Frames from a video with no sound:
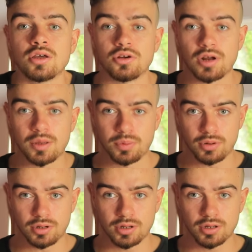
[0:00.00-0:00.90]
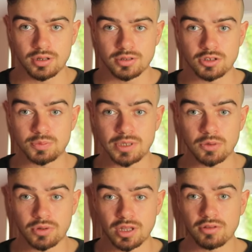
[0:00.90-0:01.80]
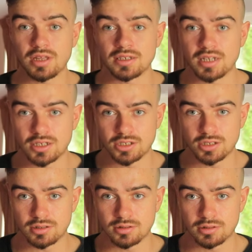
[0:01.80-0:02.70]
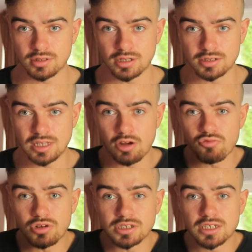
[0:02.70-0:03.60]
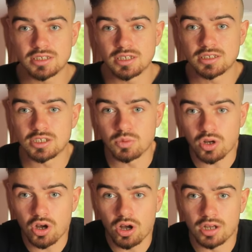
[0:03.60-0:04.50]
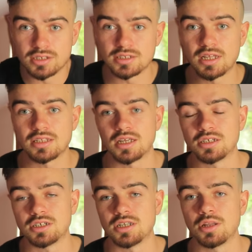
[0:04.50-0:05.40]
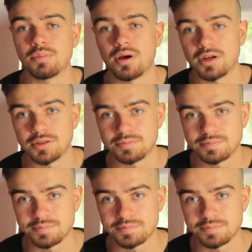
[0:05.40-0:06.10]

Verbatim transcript: you're able to speak without that tension because that resistance is what causes that tension in the body.